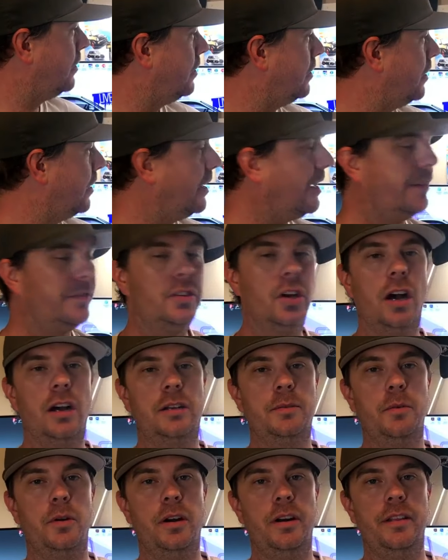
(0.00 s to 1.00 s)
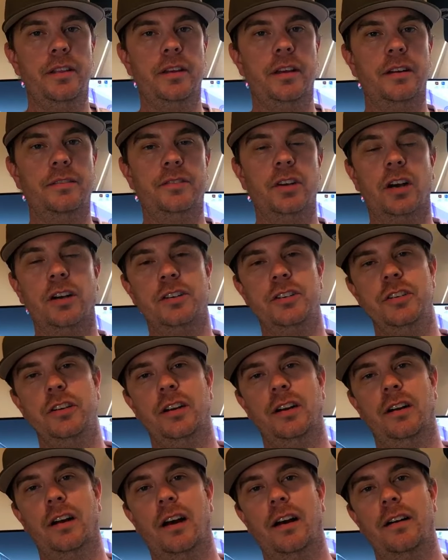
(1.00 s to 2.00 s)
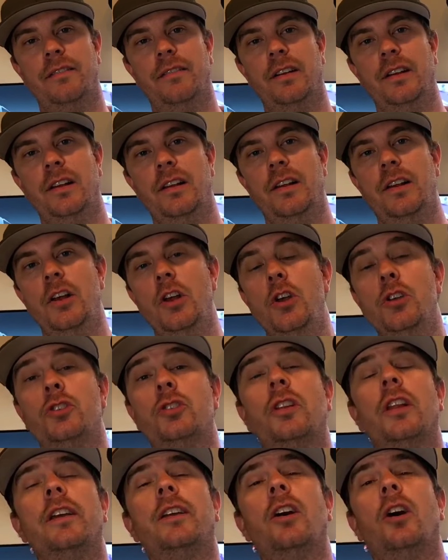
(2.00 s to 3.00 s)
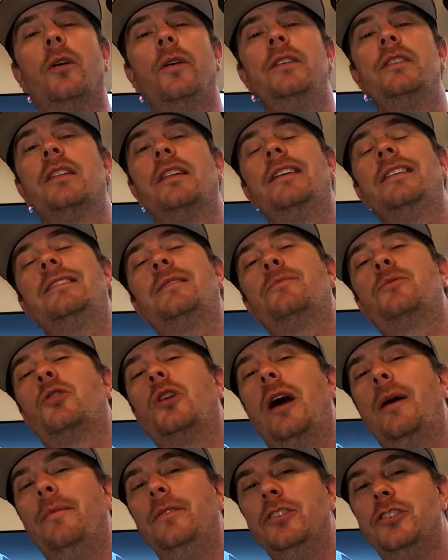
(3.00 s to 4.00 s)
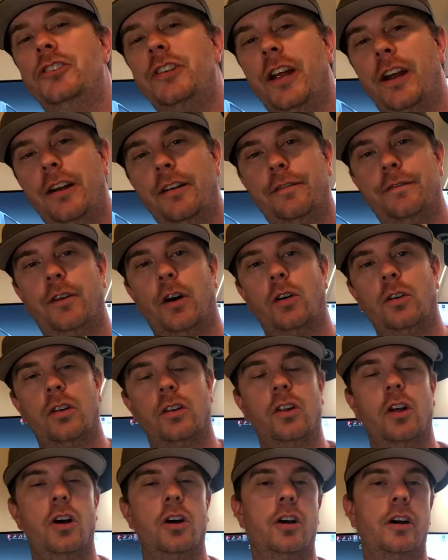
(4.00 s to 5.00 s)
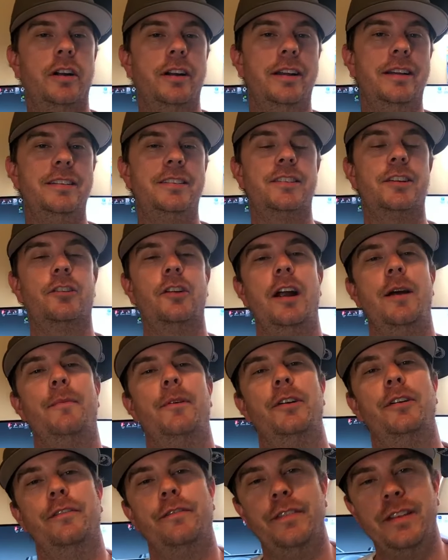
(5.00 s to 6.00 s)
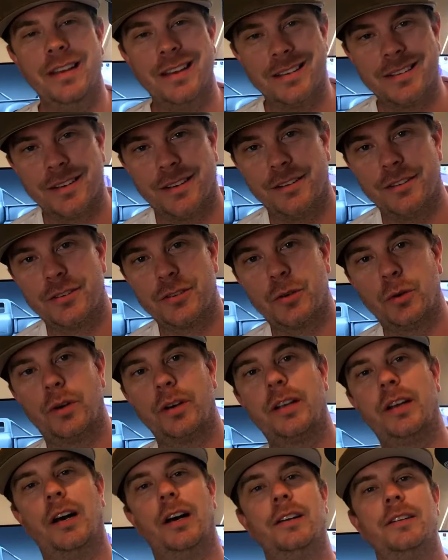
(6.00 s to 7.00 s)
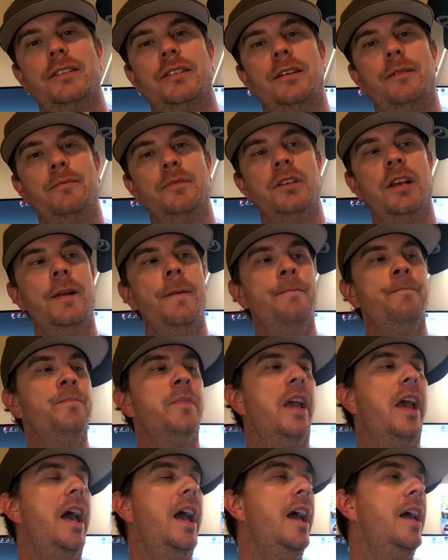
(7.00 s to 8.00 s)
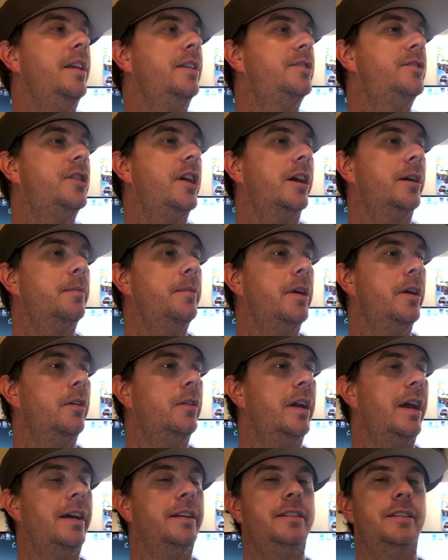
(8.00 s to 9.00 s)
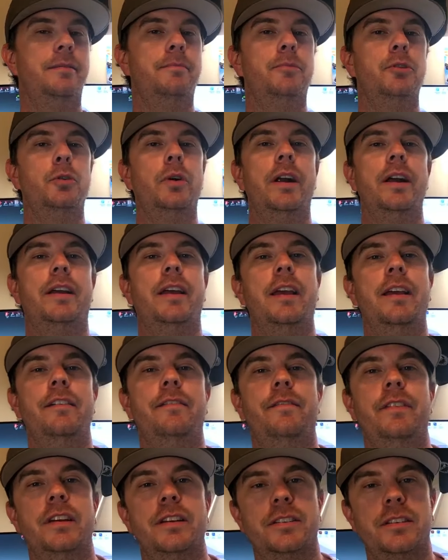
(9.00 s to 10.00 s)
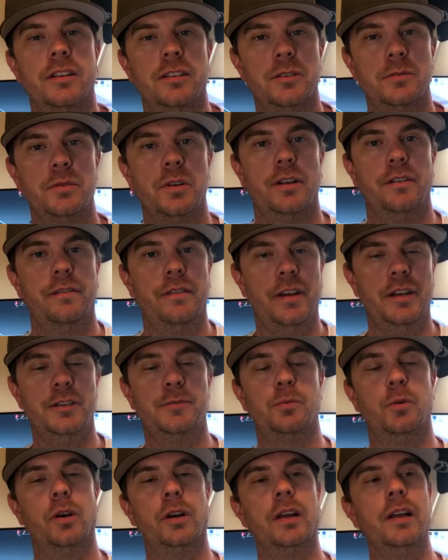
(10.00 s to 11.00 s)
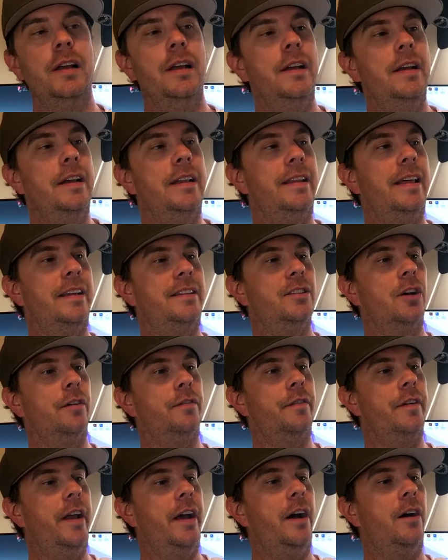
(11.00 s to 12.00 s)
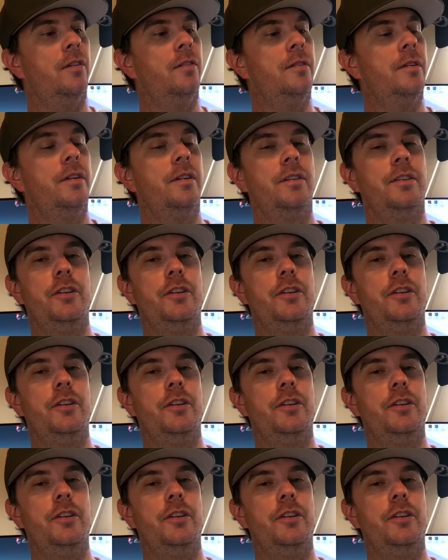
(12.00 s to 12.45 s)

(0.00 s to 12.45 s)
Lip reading: I think I've talked about anything I've talked your ear off. So like always, like, subscribe, and share. Follow along on Instagram under VS_Customs. And check me out at Tim Bluer, aka VS Customs on Facebook. That's all for now.